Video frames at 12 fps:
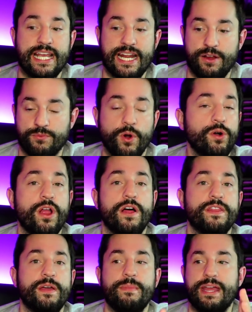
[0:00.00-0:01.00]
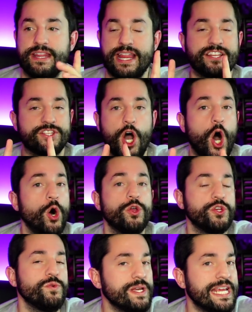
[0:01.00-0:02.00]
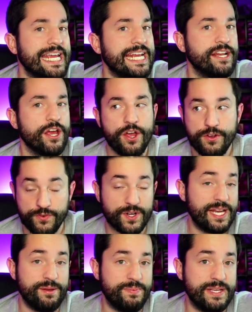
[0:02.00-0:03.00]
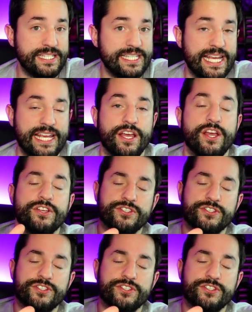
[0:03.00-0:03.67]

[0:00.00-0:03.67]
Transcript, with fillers: and I roll on them, and that's all you need for an N P C.